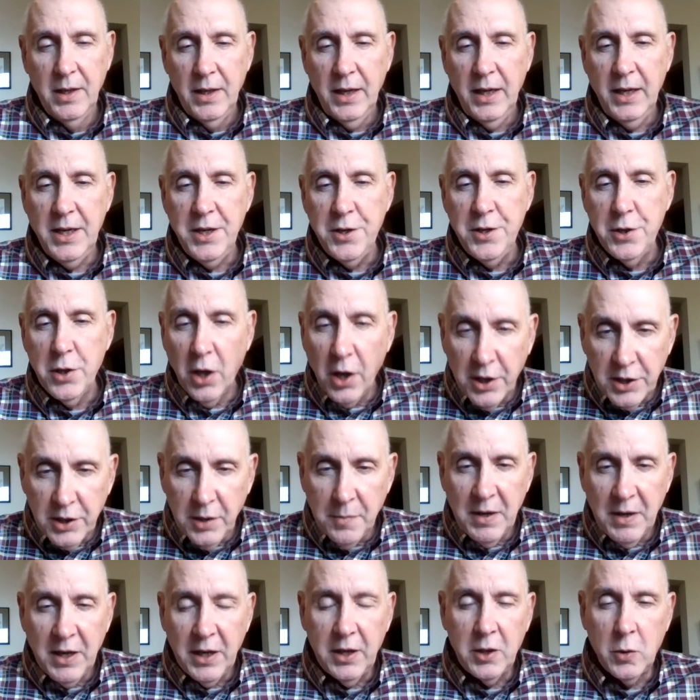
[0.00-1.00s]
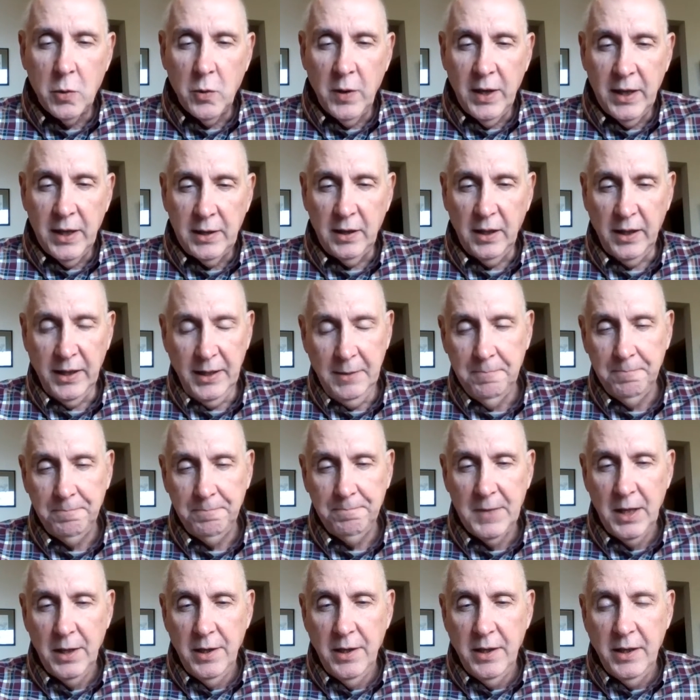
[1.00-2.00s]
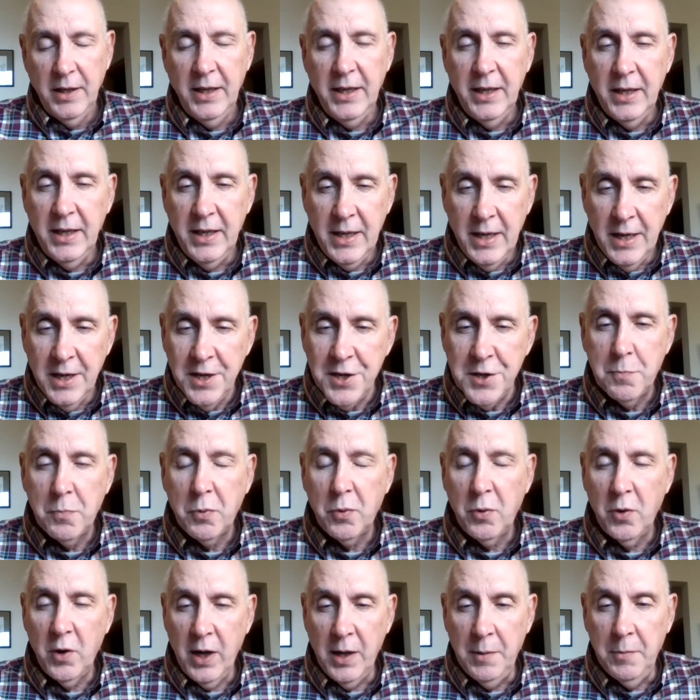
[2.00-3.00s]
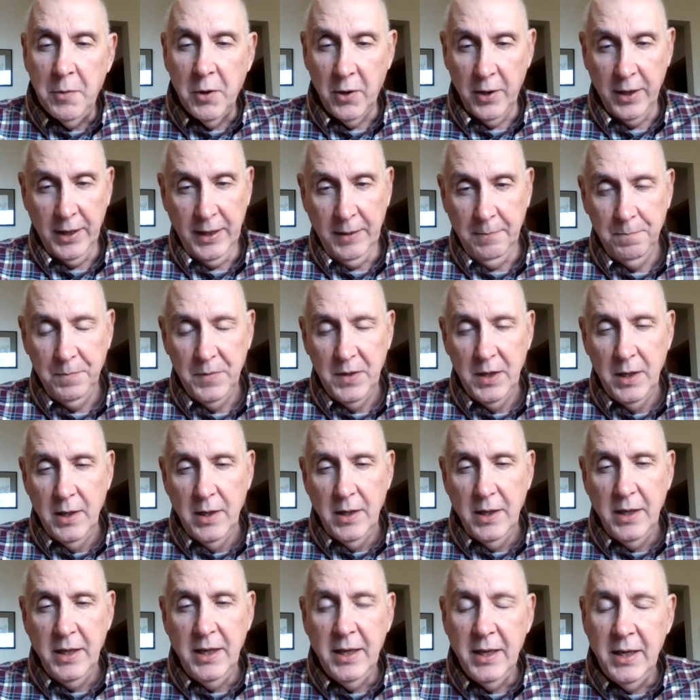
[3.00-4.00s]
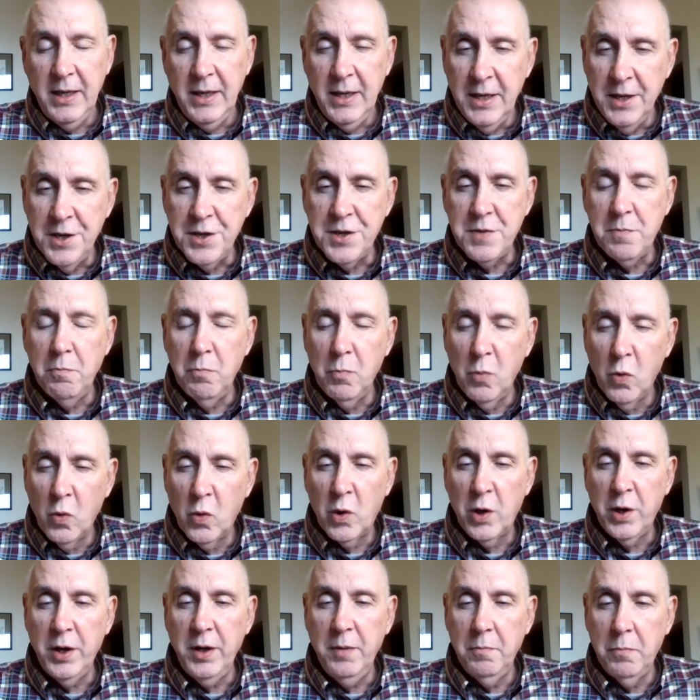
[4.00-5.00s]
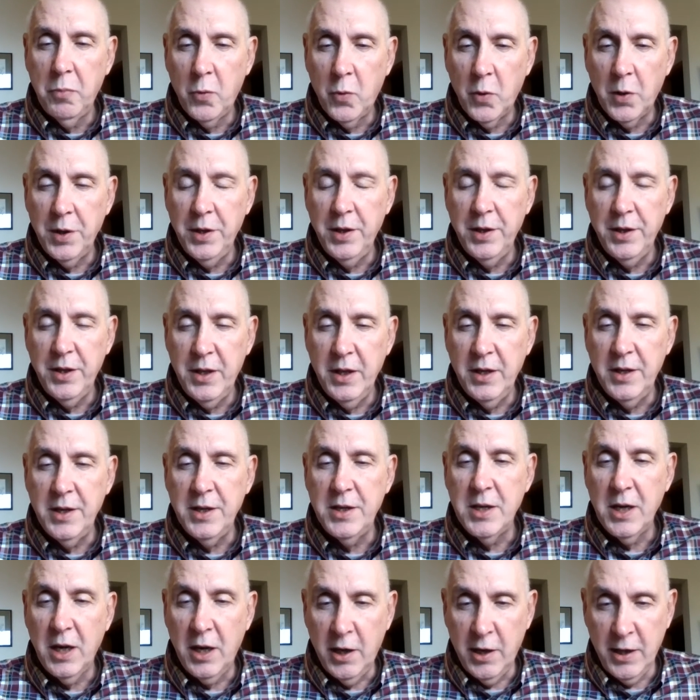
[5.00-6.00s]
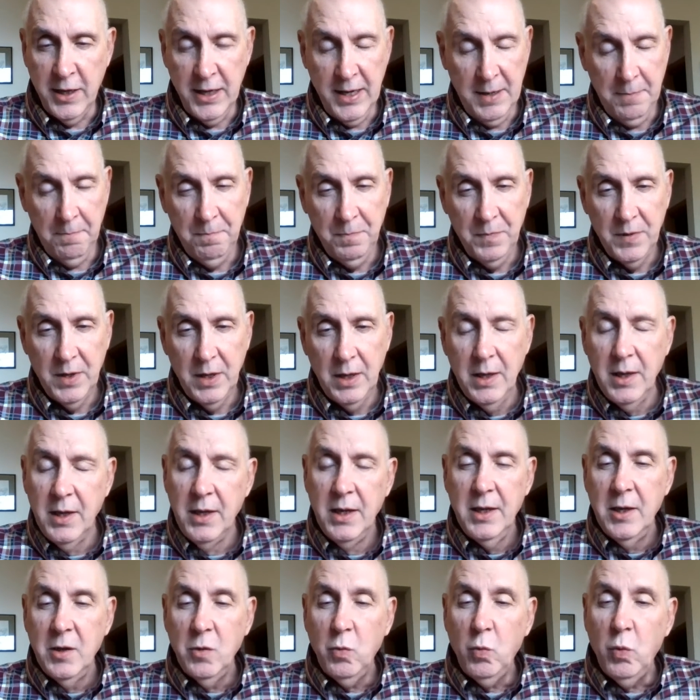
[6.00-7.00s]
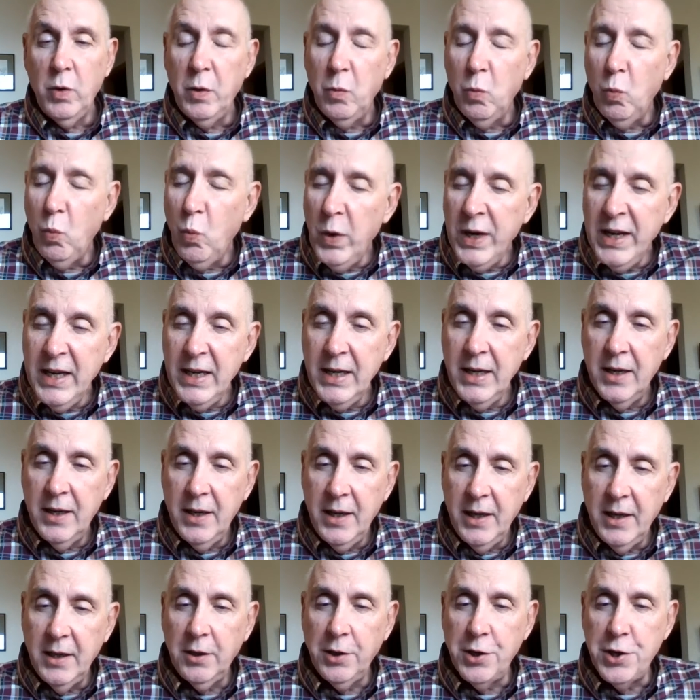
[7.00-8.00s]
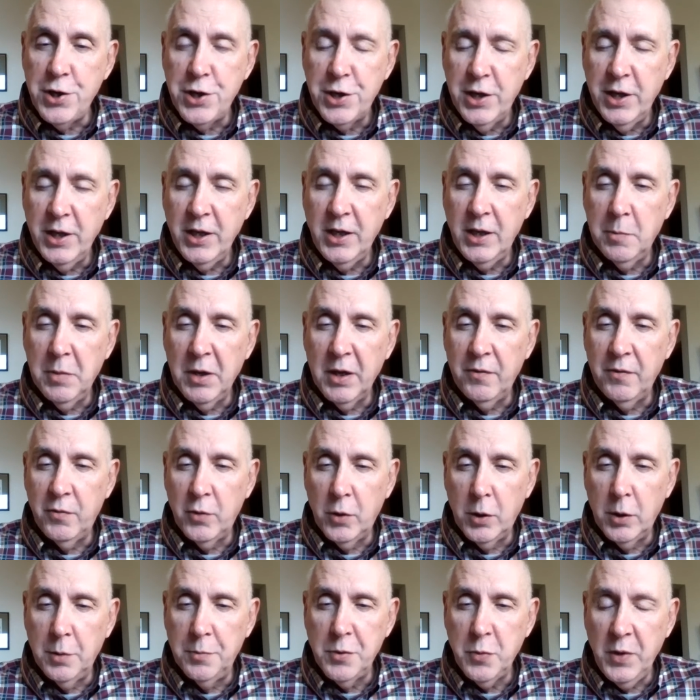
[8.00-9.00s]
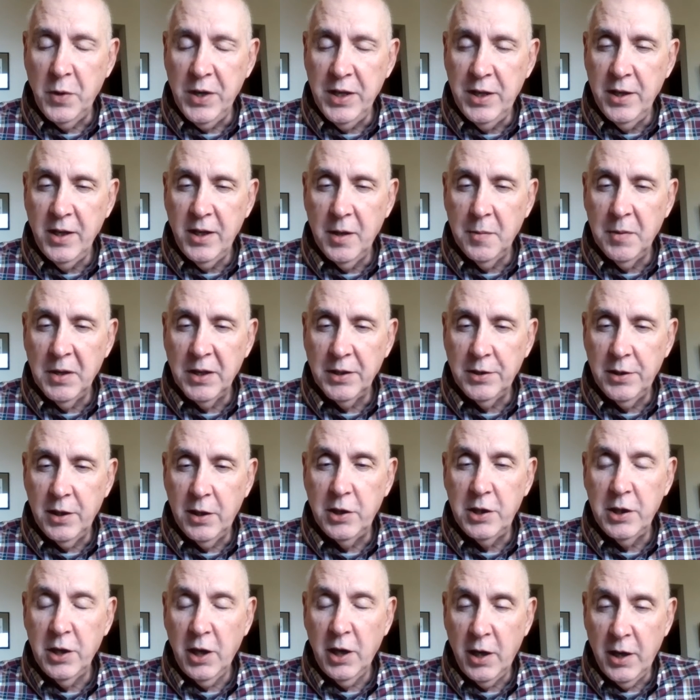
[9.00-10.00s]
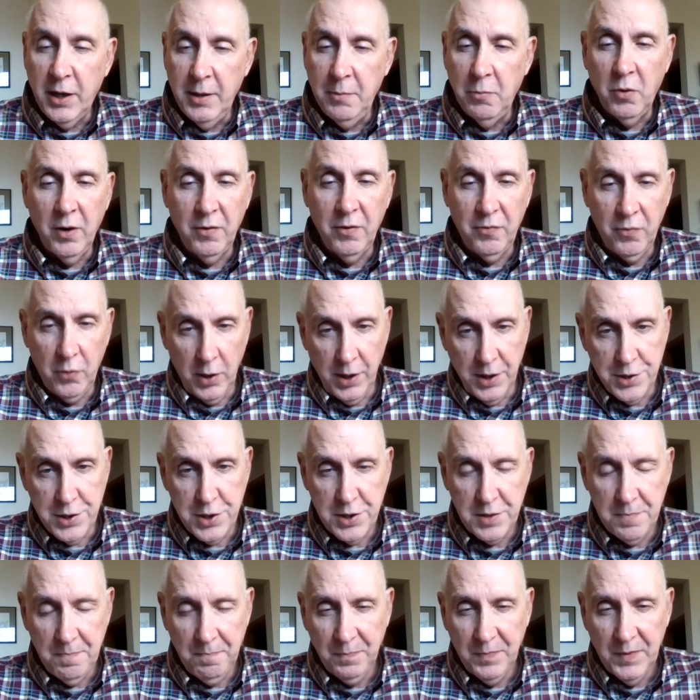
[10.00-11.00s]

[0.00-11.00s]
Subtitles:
And he talks about it correctly. It is primary. It is more important than time. When we in English think about verbs, we think about their time reference.